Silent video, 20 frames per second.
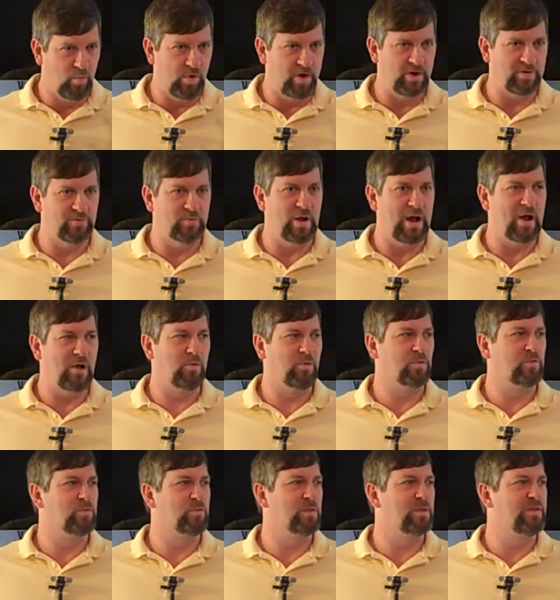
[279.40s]
whatever,
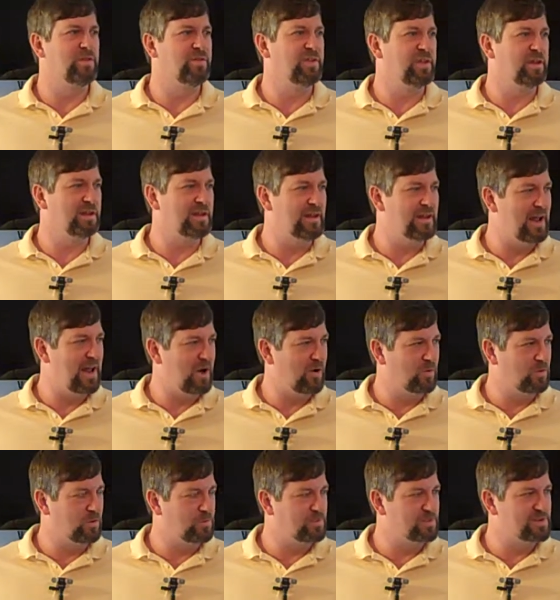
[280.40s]
however we think and
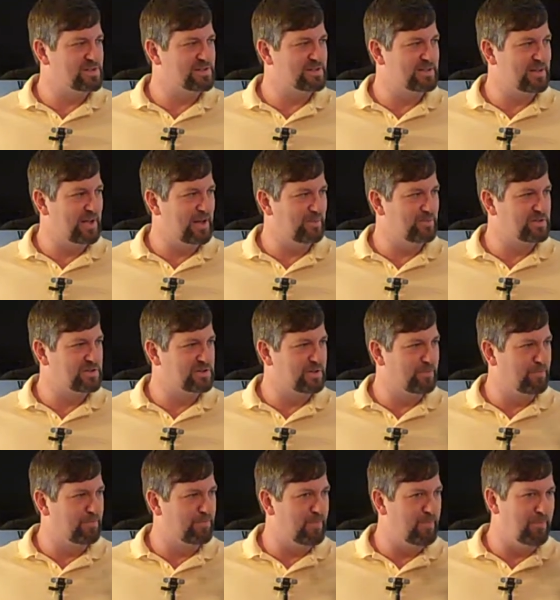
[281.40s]
however we establish
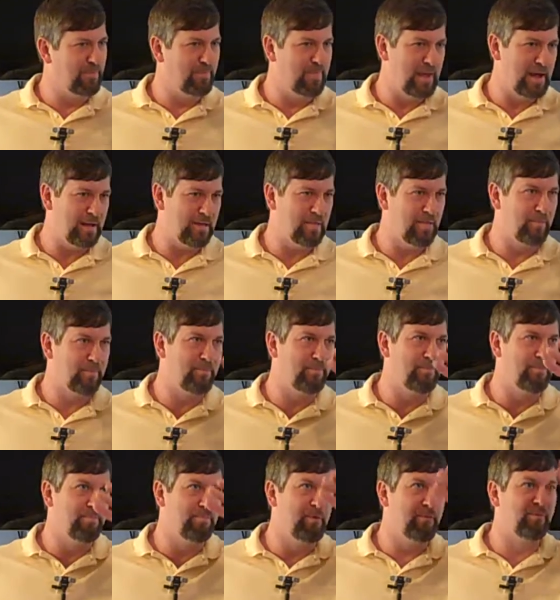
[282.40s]
the the the
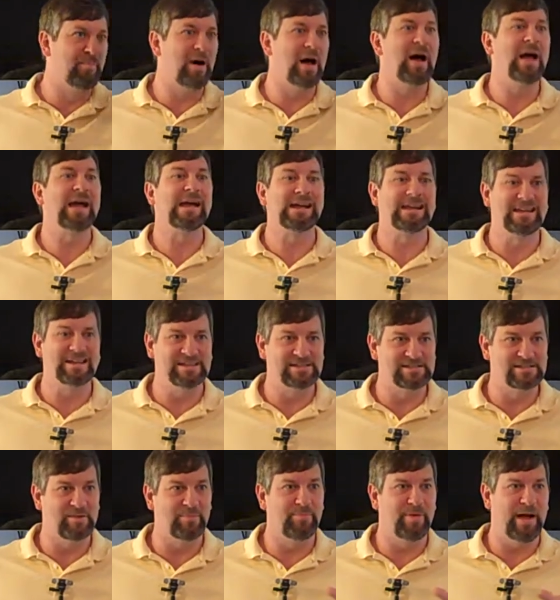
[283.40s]
the mind
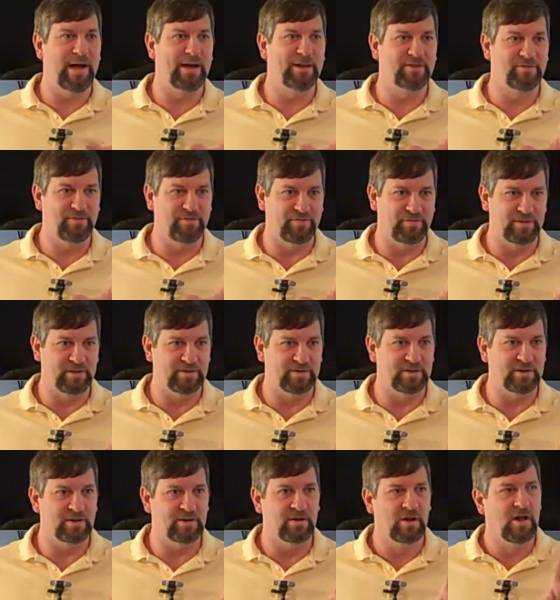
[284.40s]
is the
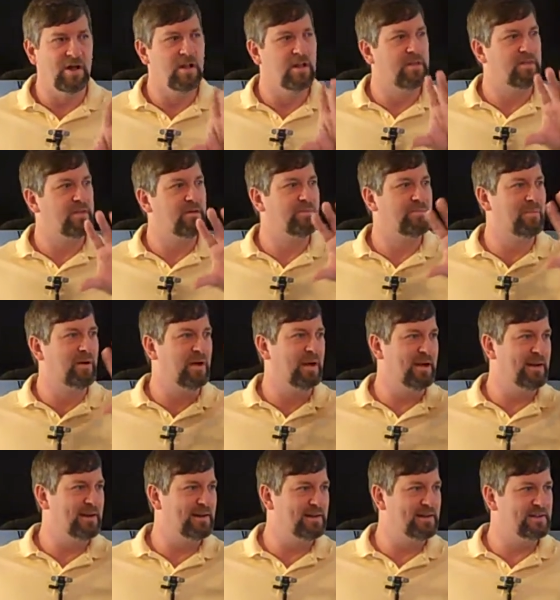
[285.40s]
battlefield here. The
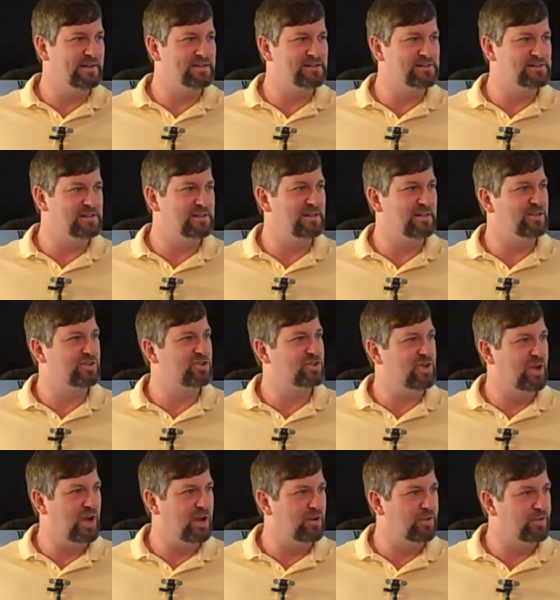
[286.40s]
mind is the
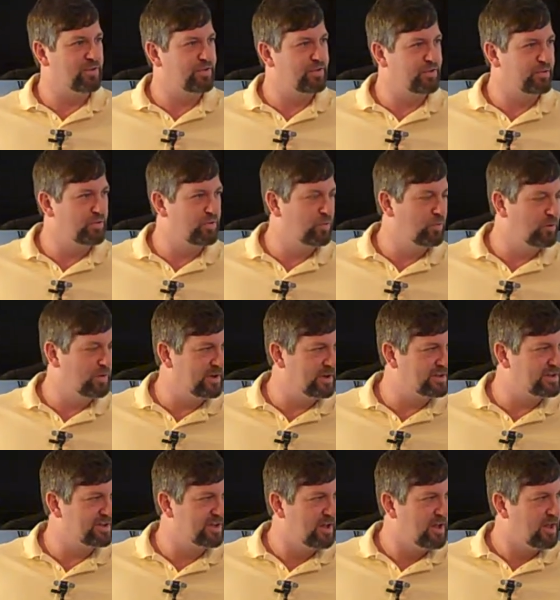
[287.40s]
channel through
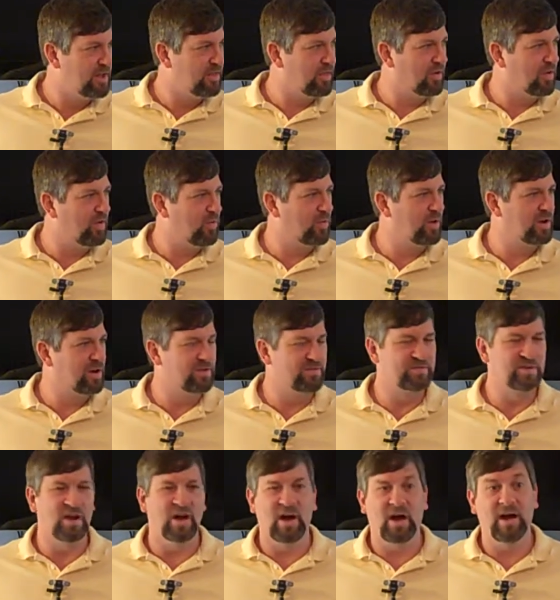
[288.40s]
which the will
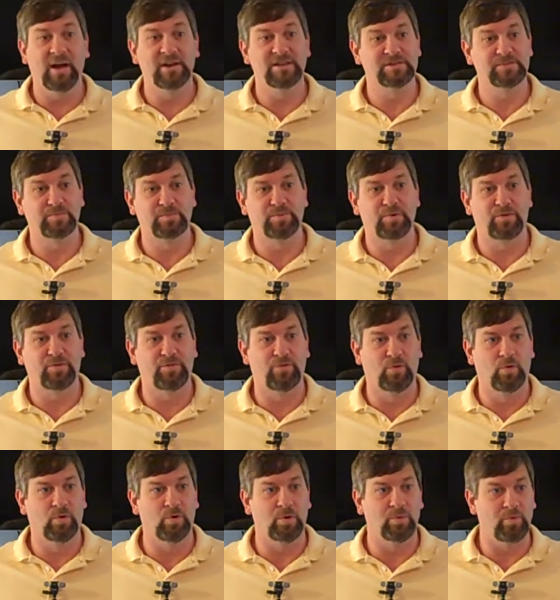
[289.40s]
of God is
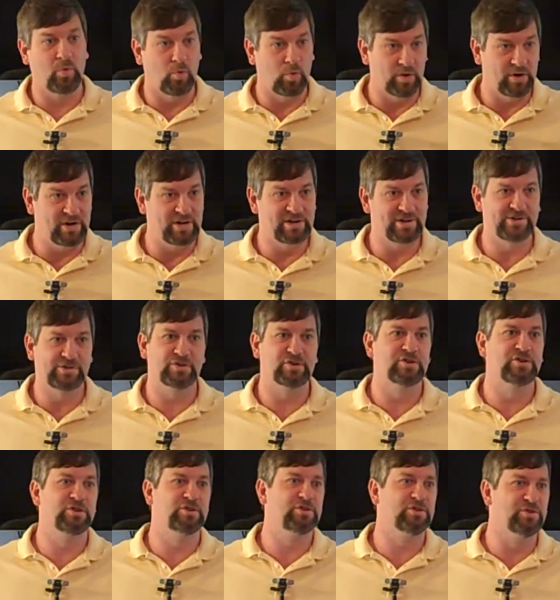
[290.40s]
performed or
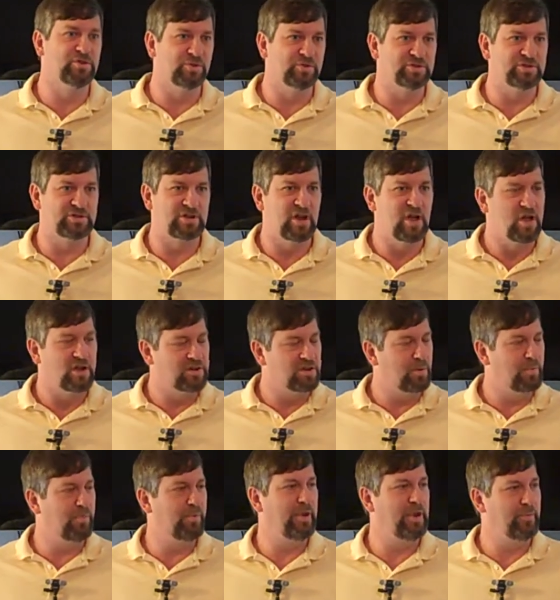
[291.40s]
introduced
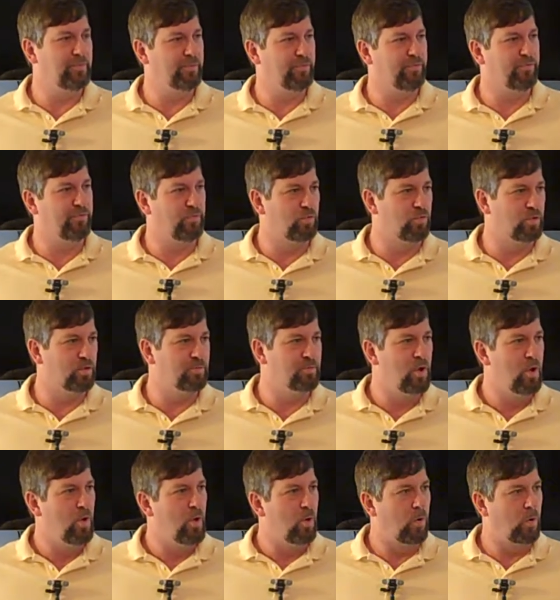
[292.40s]
to be
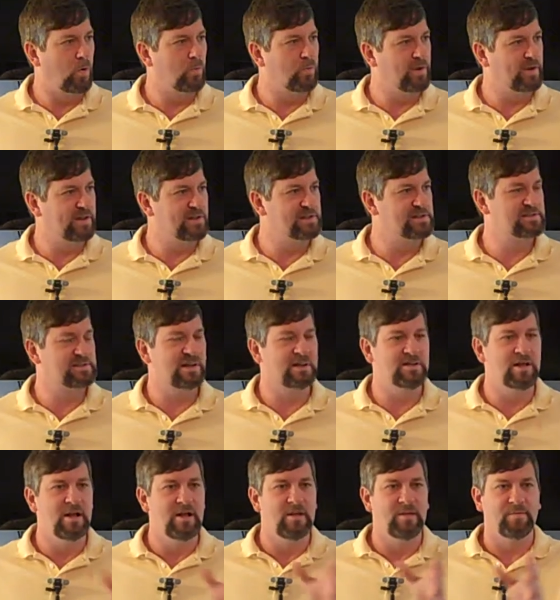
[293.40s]
performed, or we could
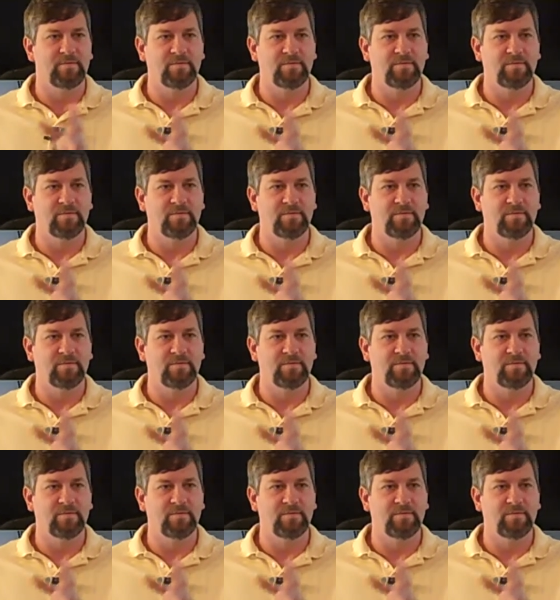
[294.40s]
say